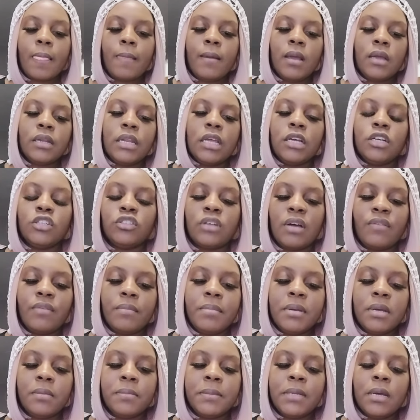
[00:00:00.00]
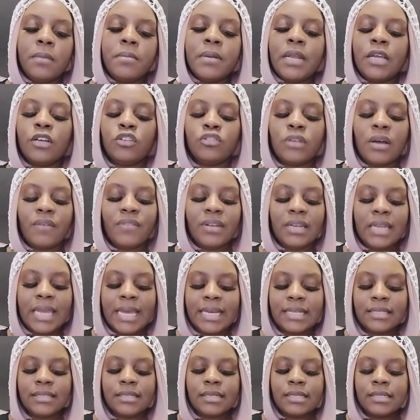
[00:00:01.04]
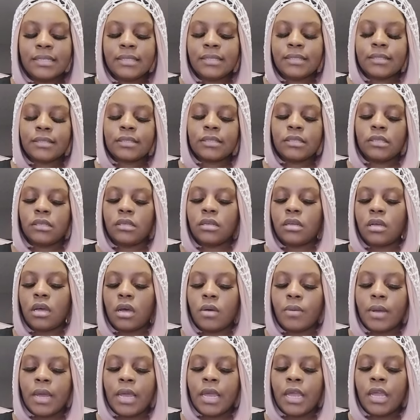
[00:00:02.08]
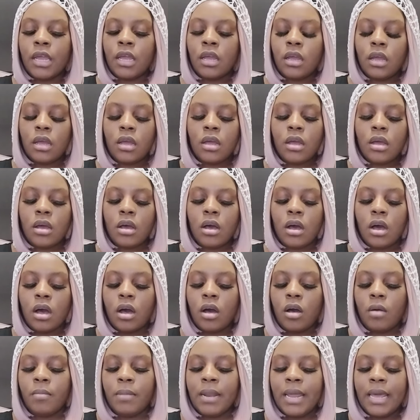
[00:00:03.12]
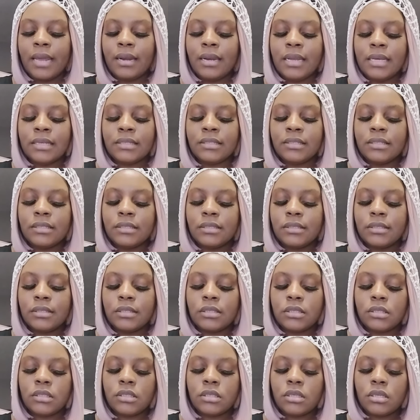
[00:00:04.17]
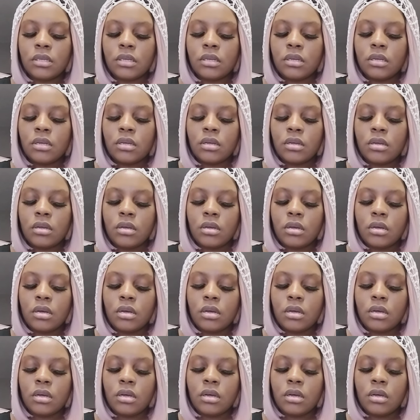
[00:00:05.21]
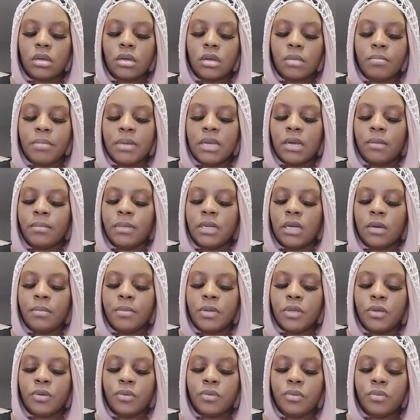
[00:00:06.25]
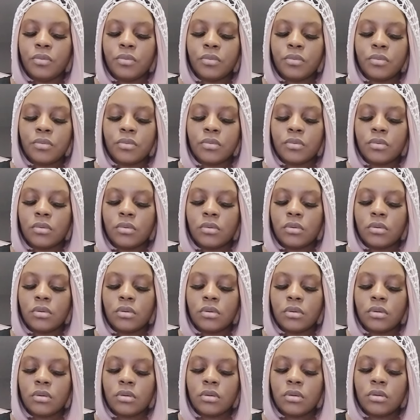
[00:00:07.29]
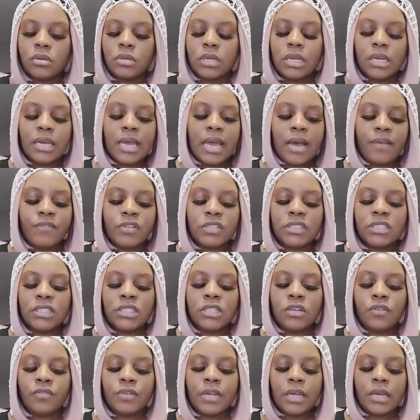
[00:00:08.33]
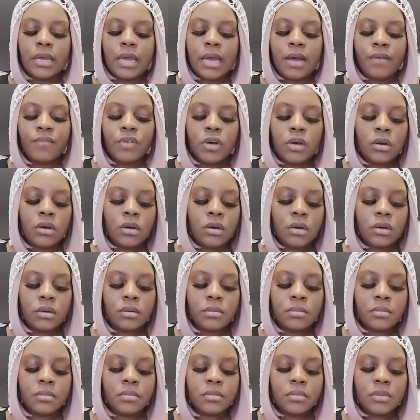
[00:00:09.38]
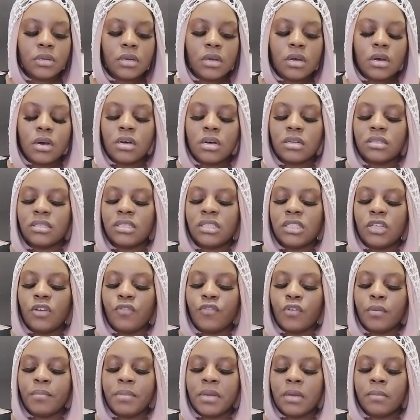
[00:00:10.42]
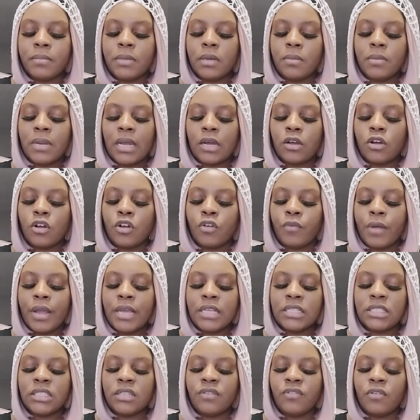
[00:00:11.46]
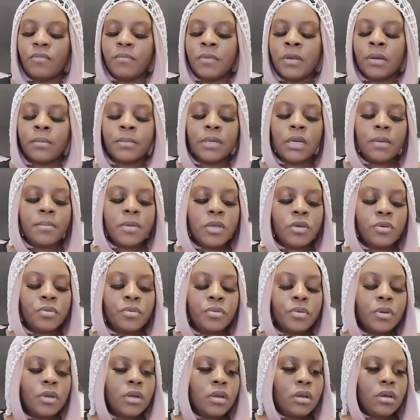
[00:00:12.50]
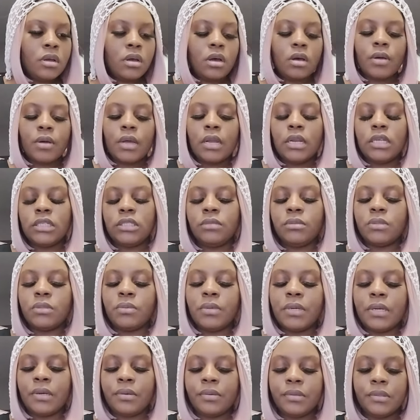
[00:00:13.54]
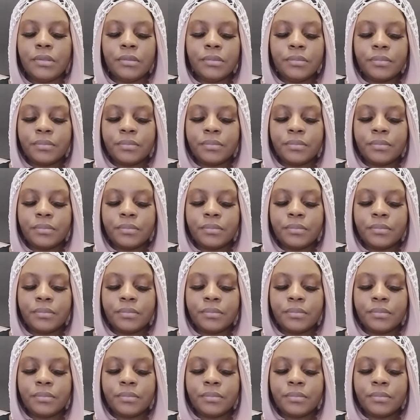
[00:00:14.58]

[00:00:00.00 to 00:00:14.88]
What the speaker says: They could drive a BMW. They could drive a Lexus. Okay? All black Lexus. BMW. They could have a silver. They could have a silver BMW. Like a gray silver BMW. Okay, let's see what's going on here.